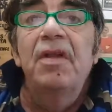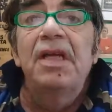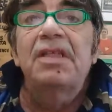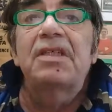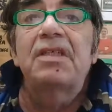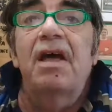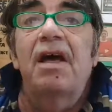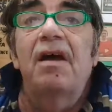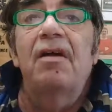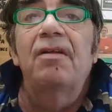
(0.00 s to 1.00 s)
Let's
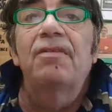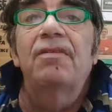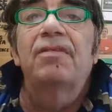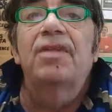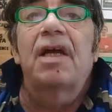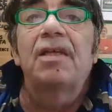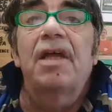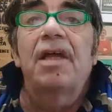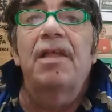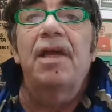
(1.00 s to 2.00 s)
start on
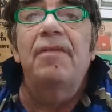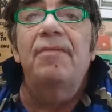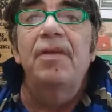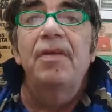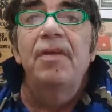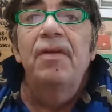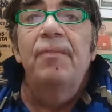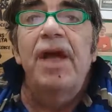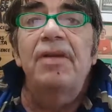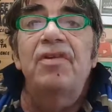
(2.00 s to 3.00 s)
Sunday then.
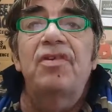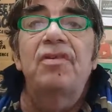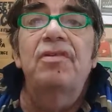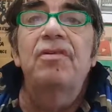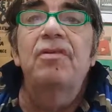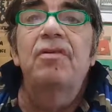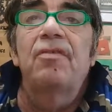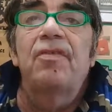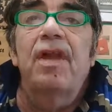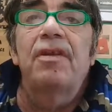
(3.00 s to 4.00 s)
Manchester and
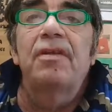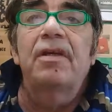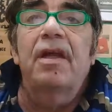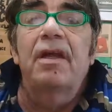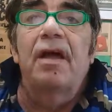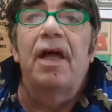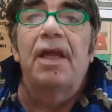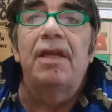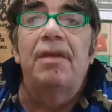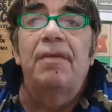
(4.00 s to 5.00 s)
North London
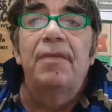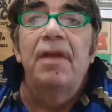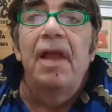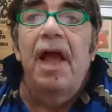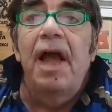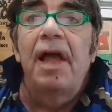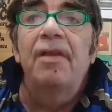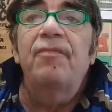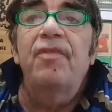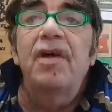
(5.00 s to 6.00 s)
collided,
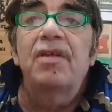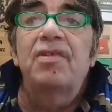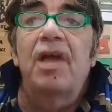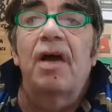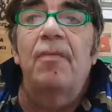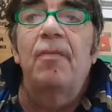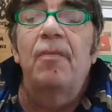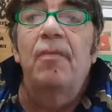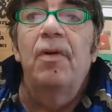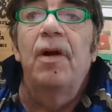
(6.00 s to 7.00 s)
and first up
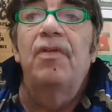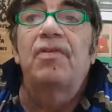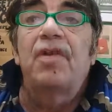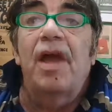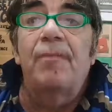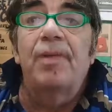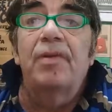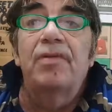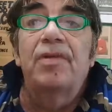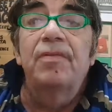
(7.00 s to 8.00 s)
were the
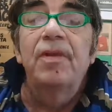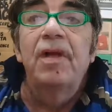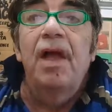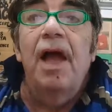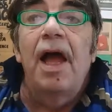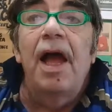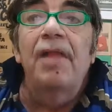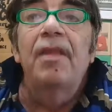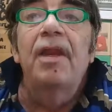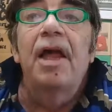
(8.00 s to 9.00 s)
champions
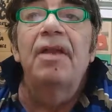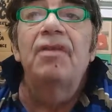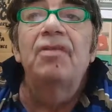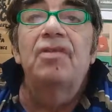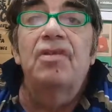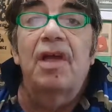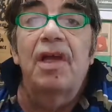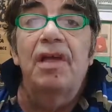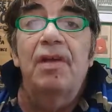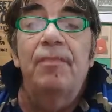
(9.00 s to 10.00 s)
at the London
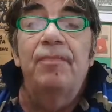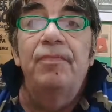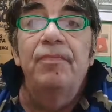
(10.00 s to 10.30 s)
Stadium.